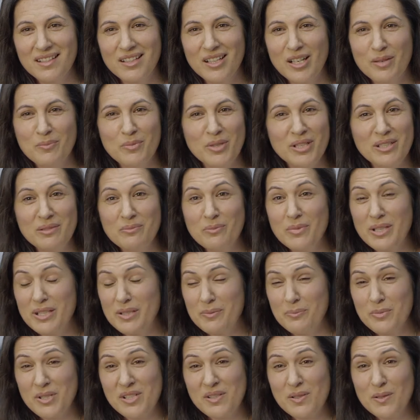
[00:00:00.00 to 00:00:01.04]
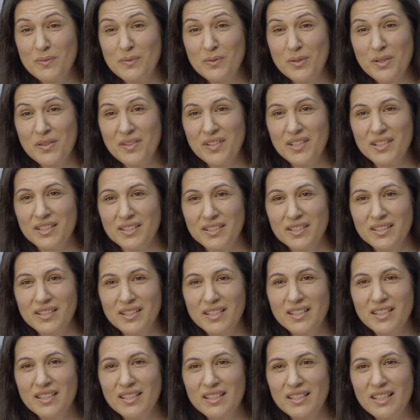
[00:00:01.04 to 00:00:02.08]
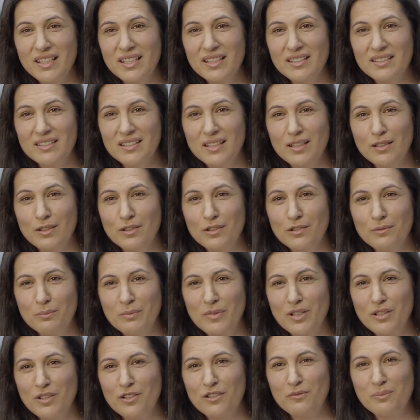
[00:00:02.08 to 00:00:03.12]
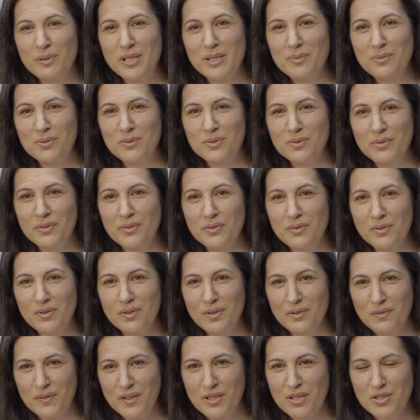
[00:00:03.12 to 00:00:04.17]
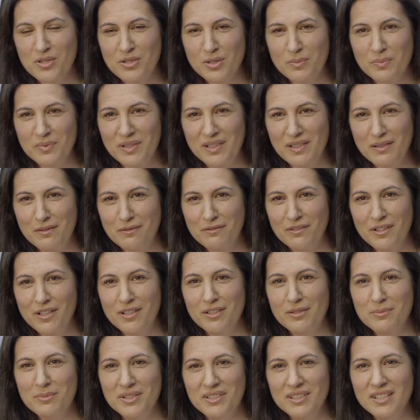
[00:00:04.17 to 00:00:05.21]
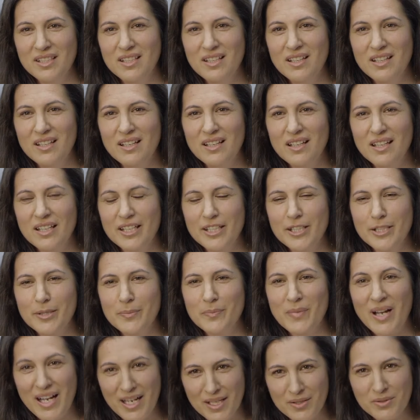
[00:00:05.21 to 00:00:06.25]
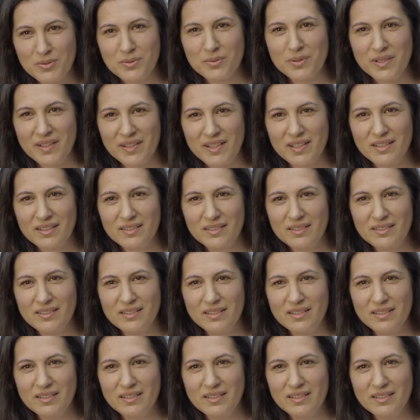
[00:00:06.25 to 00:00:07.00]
I may make myself look thinner. And a lot, a lot of people through the photoshopped environment um, are doing that.